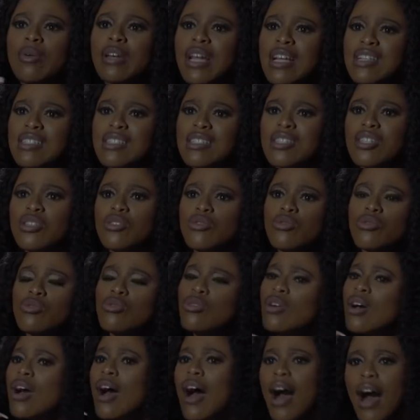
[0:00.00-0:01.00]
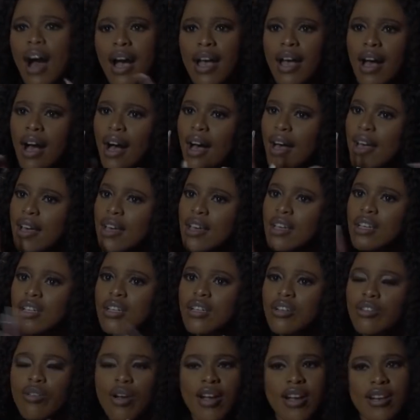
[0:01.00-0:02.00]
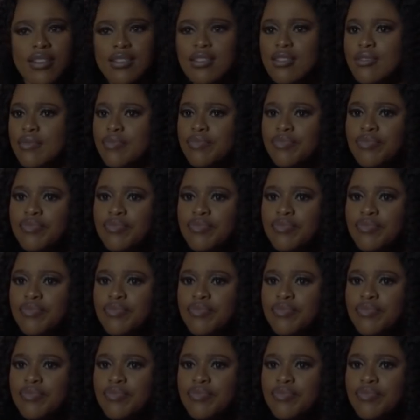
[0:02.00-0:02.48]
when I see you, hi, great.